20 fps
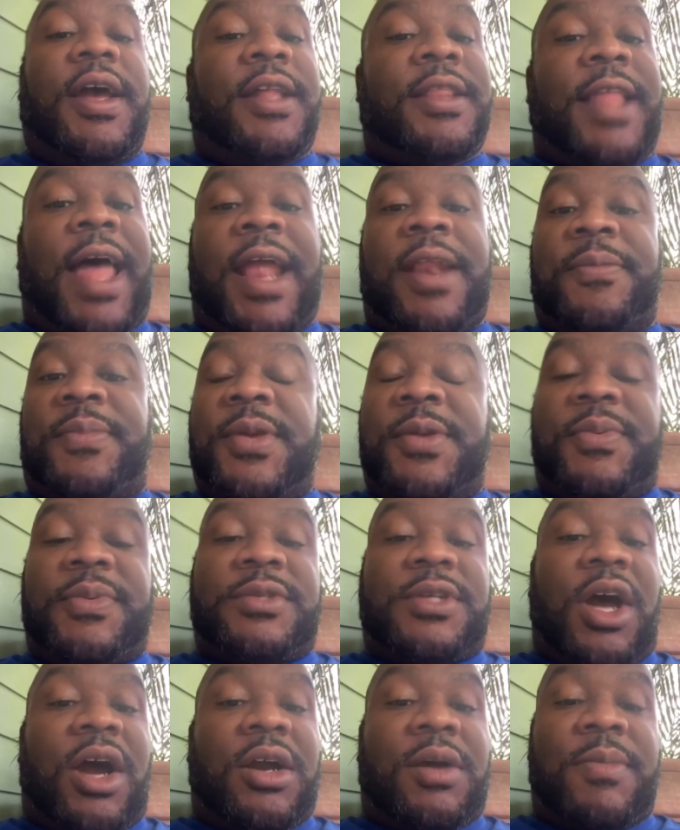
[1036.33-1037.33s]
A lot of
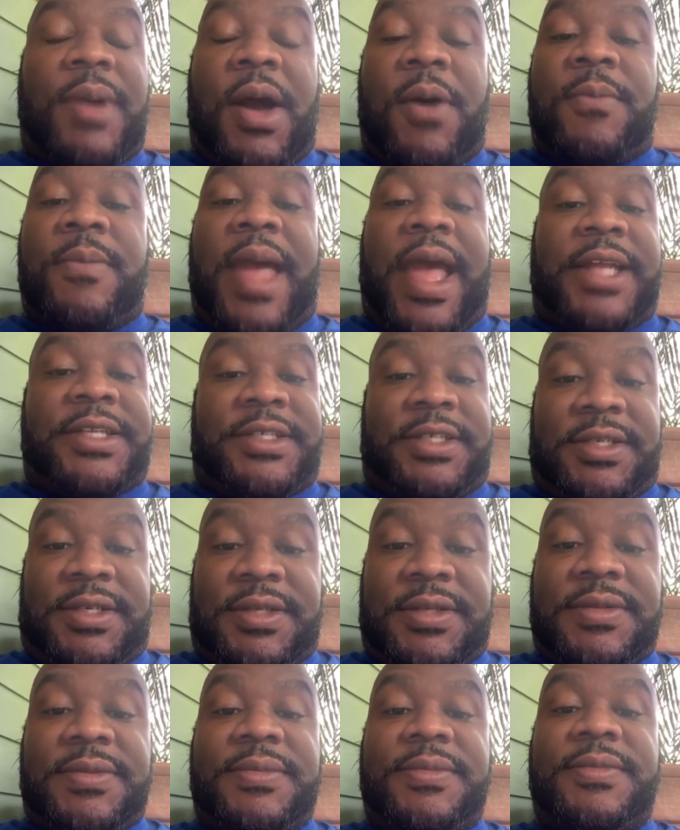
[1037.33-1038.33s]
people talk about magic,
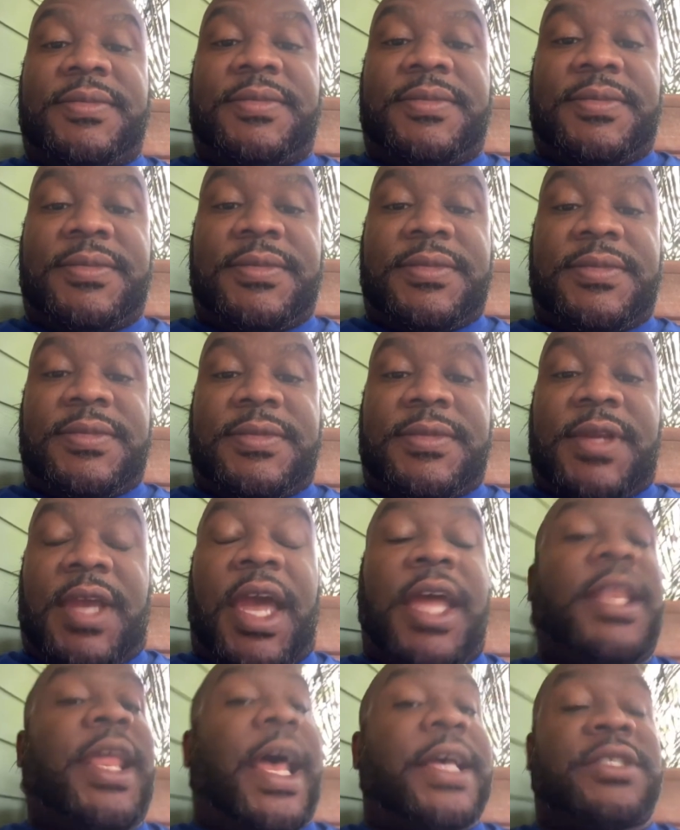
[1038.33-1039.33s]

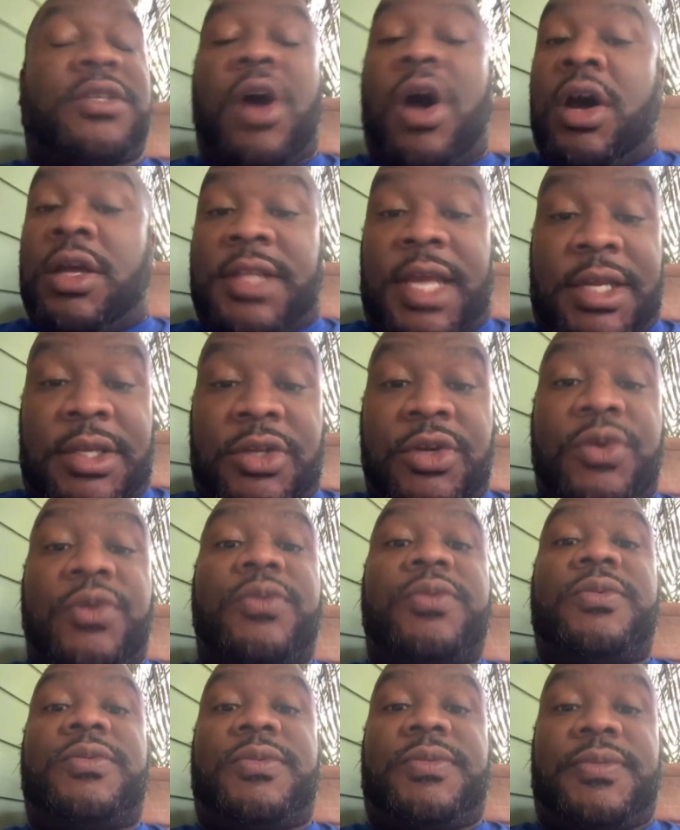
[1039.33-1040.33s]
and that's all they
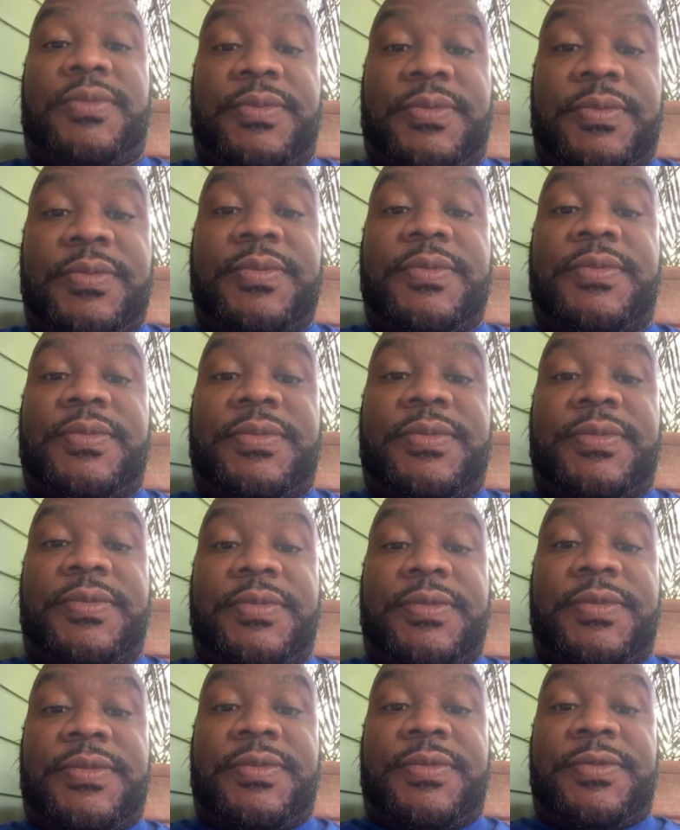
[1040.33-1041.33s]
do.
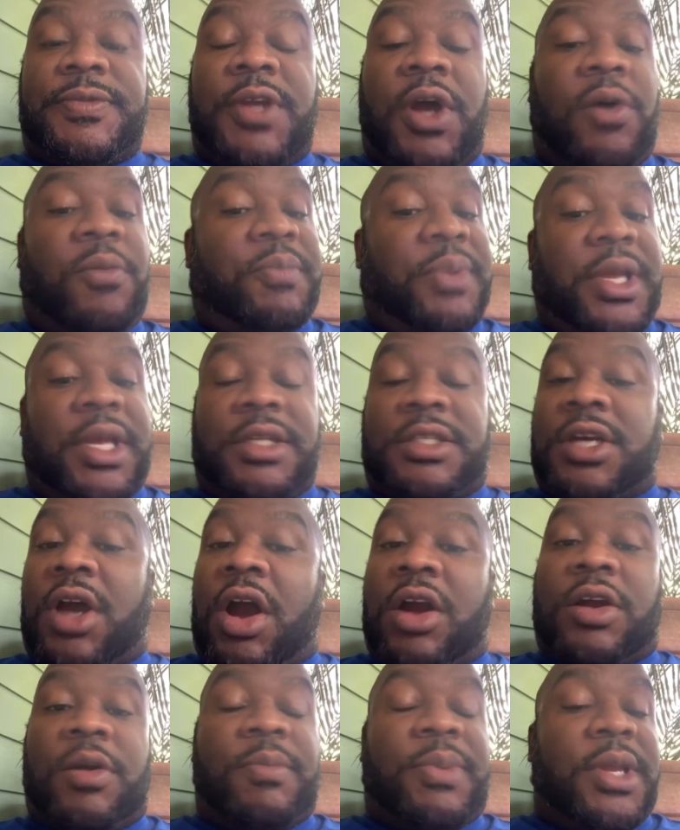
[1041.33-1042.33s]
Don't be a
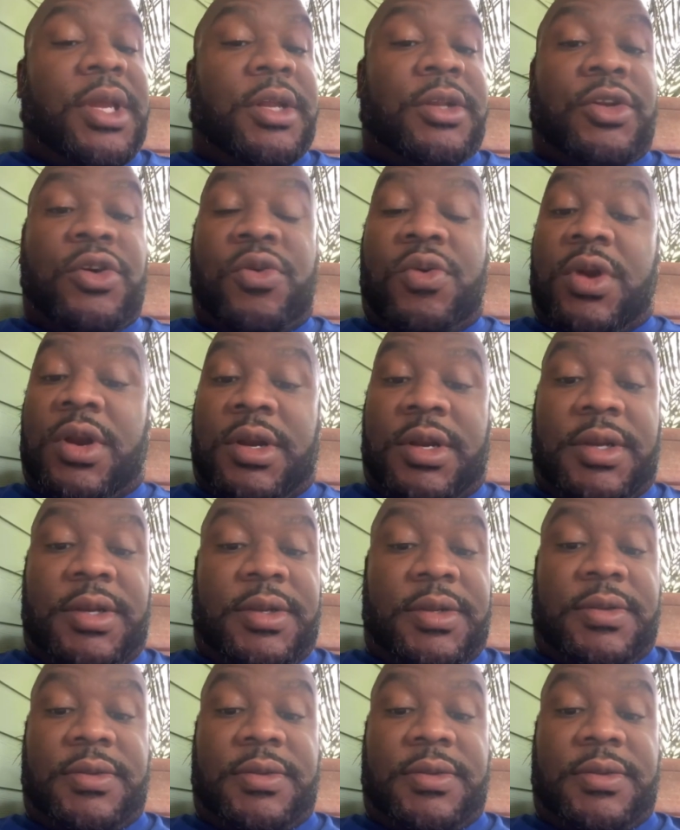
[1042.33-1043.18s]
talker, be a doer.